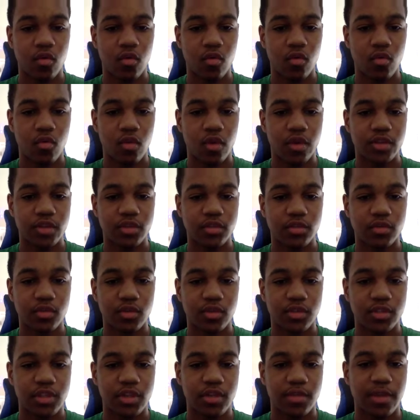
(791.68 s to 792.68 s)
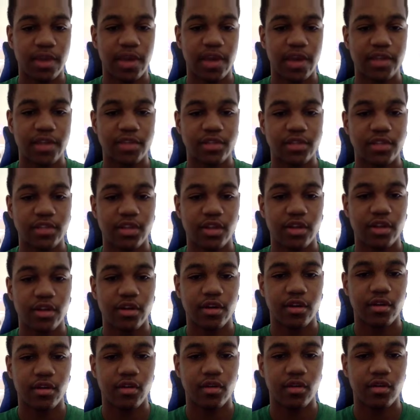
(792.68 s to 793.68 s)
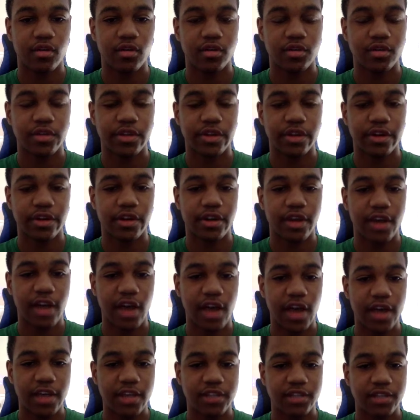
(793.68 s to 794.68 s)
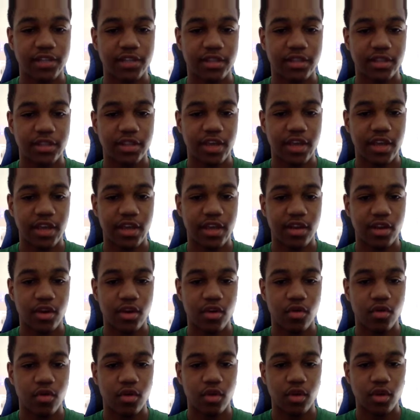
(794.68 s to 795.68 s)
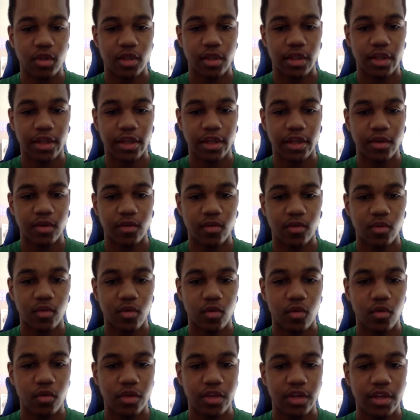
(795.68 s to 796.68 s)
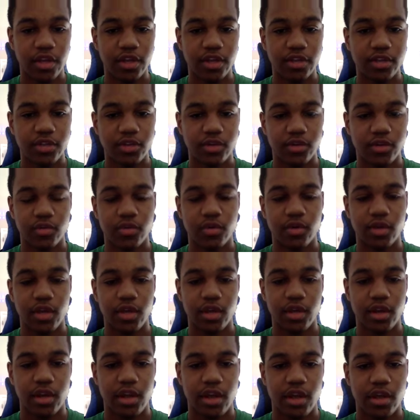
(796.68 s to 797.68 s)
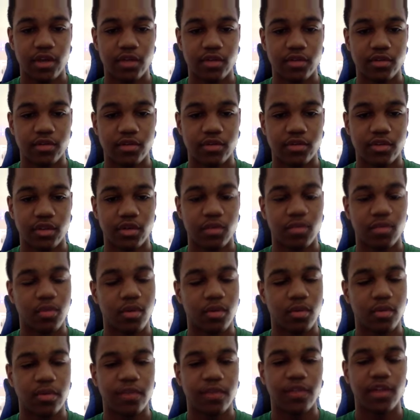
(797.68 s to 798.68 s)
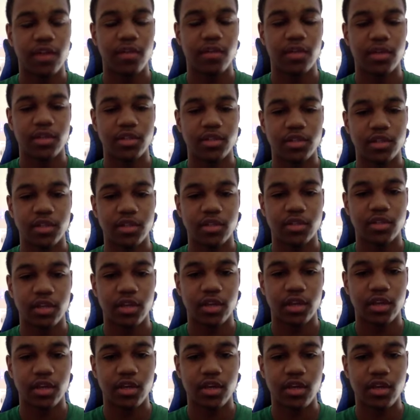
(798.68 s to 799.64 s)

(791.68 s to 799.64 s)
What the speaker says: once they pass it to their guys, they know like who to get it to in that certain moment, if that makes sense. Like